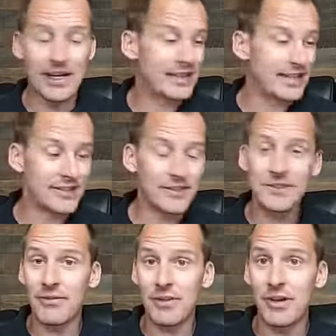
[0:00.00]
And I think the
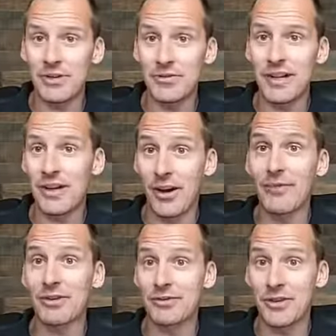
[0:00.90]
seven dollars like
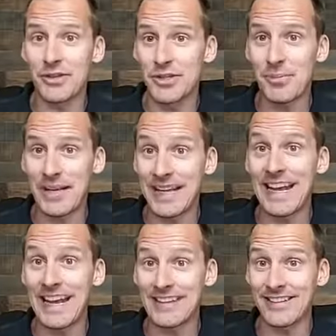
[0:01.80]
covers the shipping and
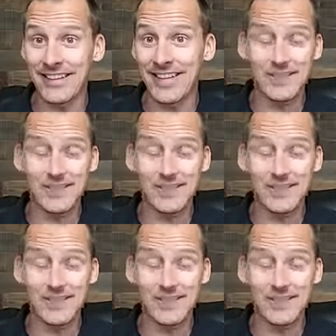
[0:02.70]
handling.